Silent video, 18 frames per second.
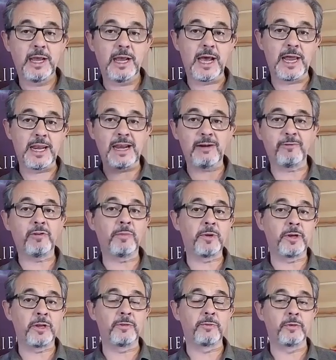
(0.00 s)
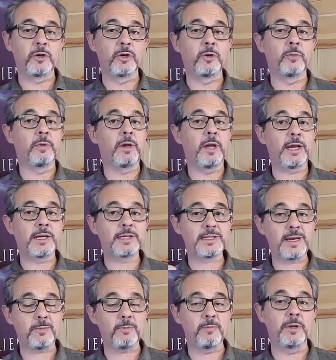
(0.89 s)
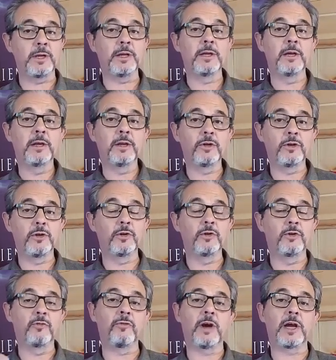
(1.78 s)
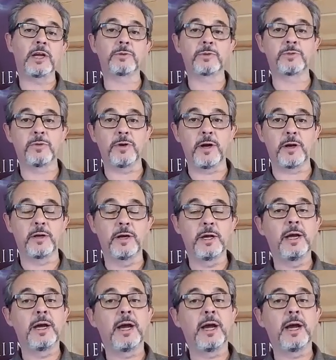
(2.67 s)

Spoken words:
and everybody in the room except me knew the fact was wrong,